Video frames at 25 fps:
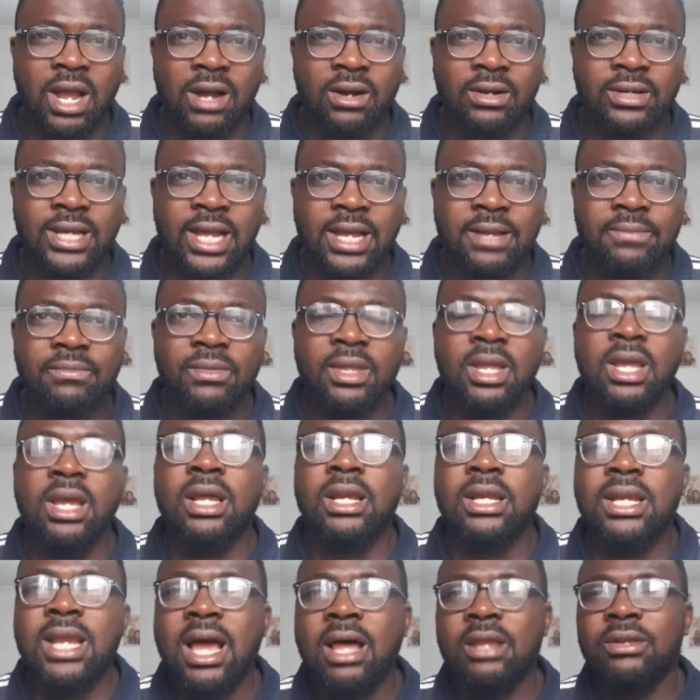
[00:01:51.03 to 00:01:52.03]
Okay?
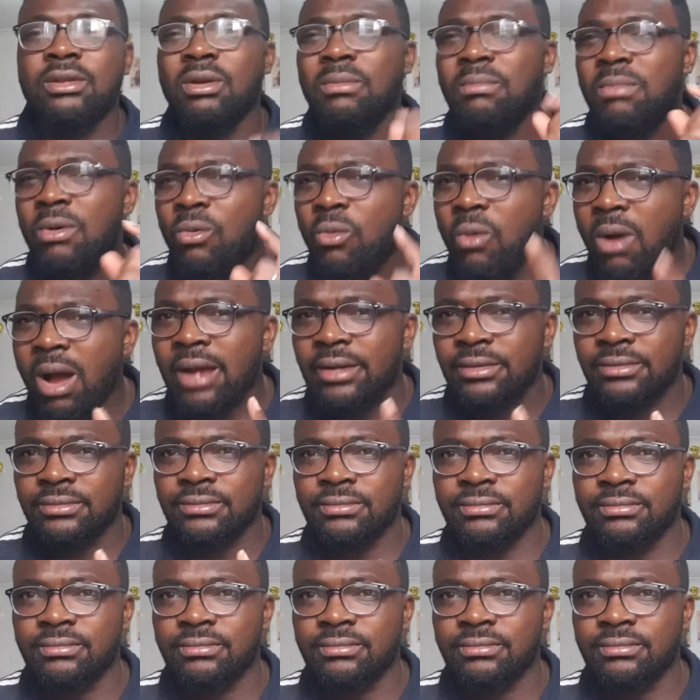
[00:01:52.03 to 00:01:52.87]
Now, number one